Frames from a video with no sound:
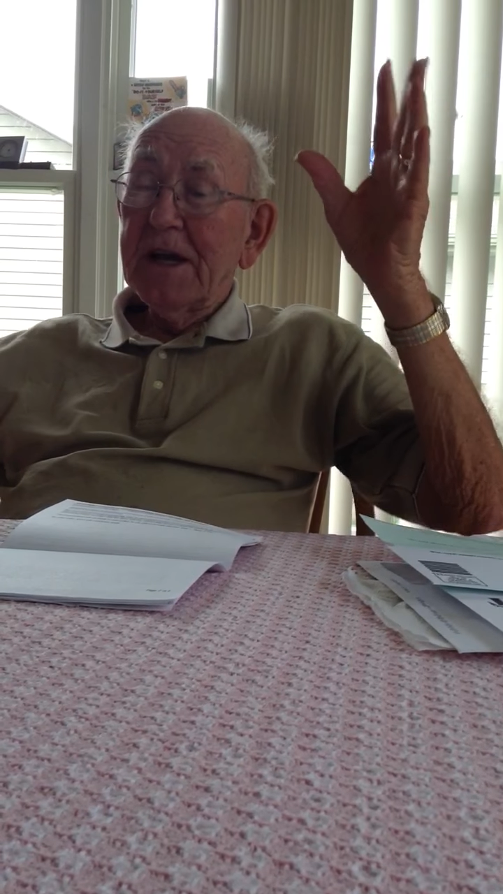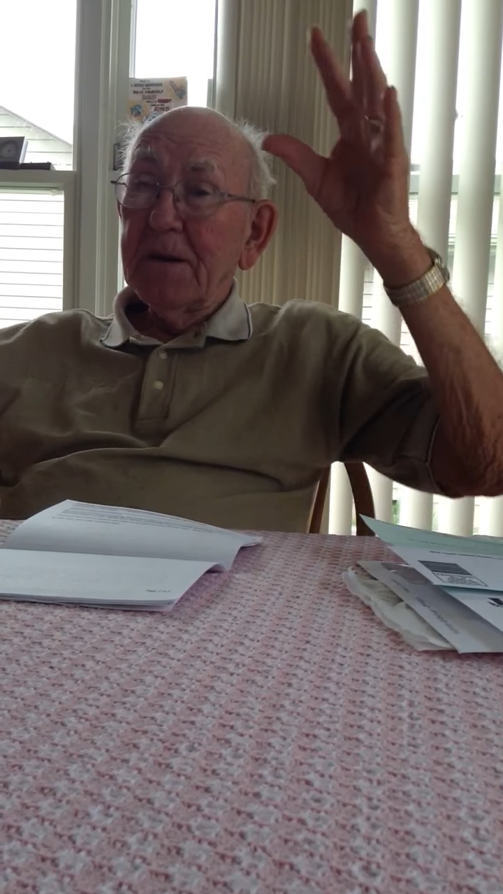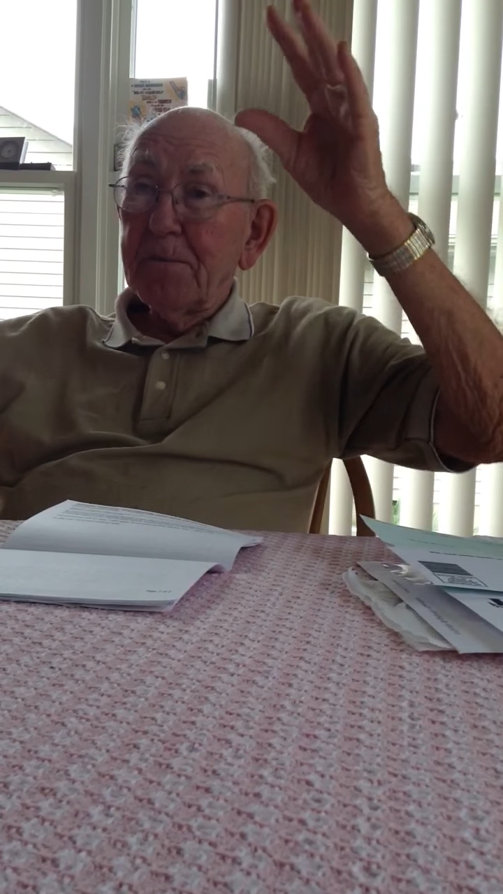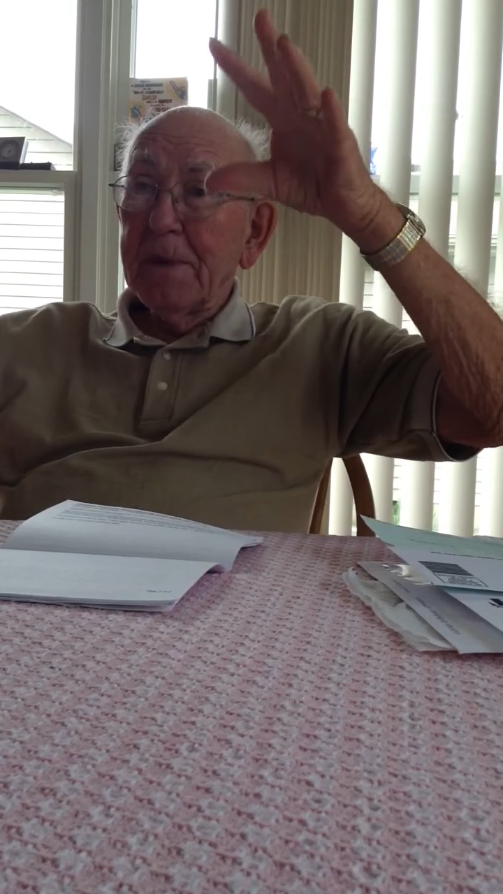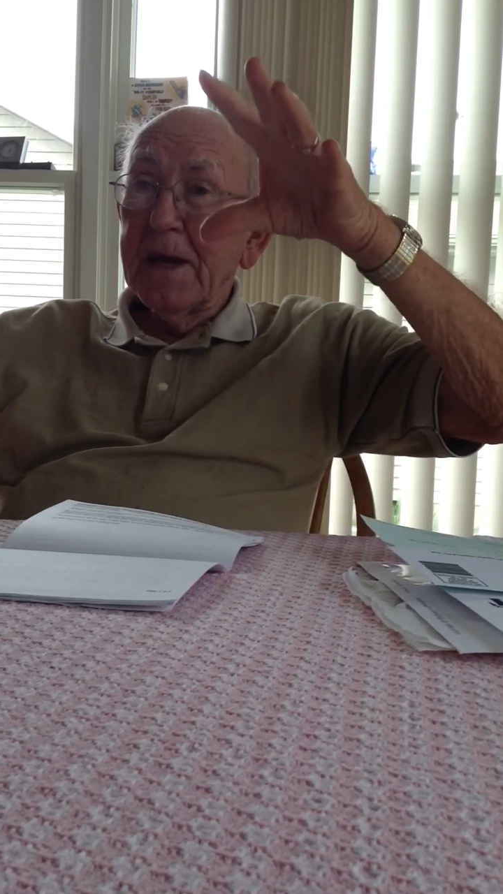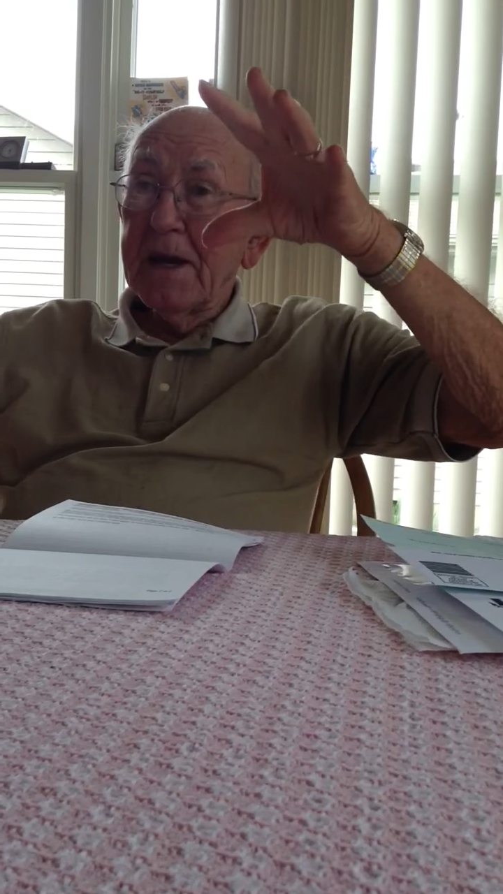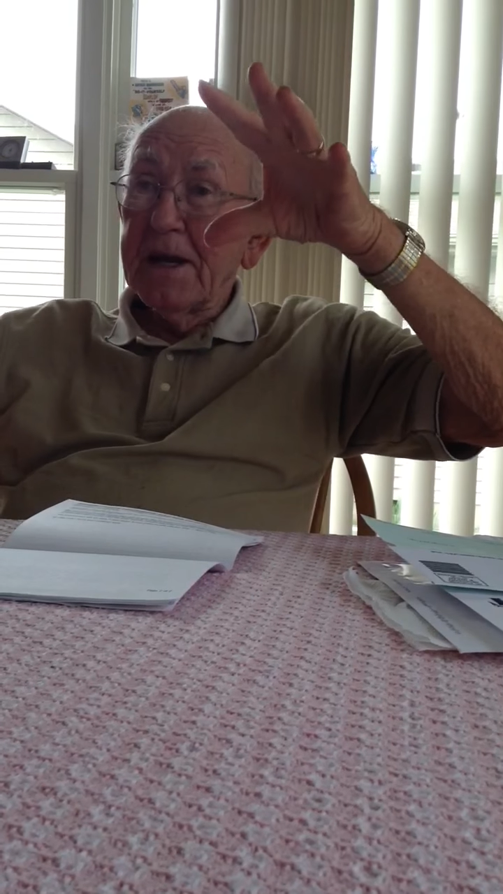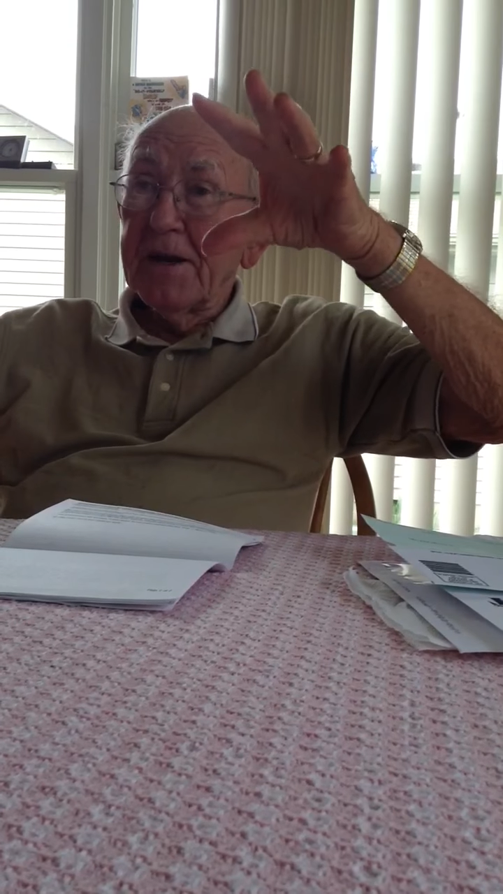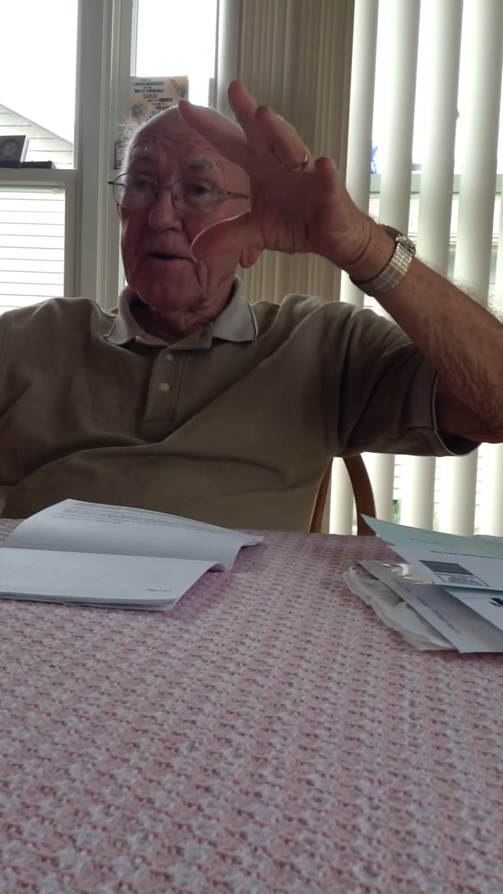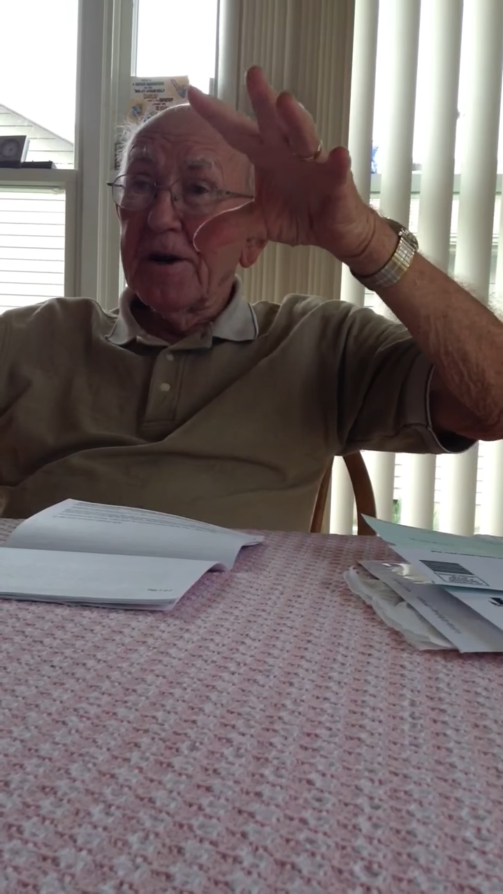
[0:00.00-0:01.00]
get men
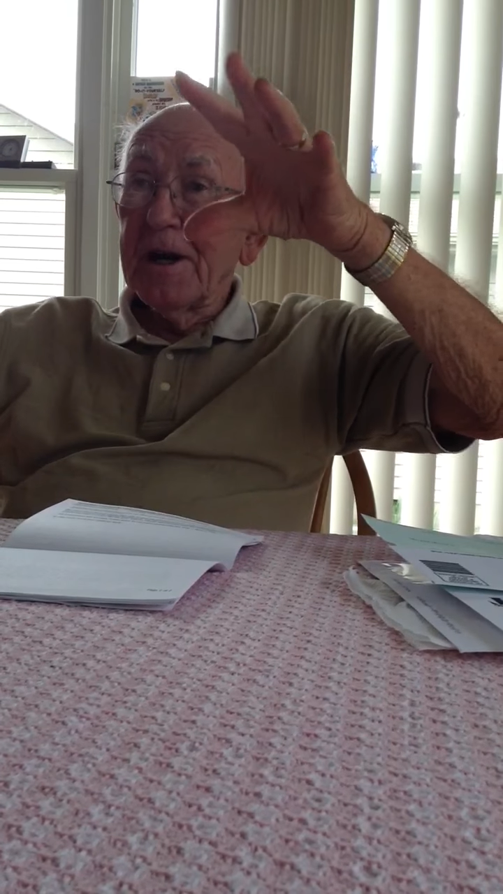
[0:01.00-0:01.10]
at their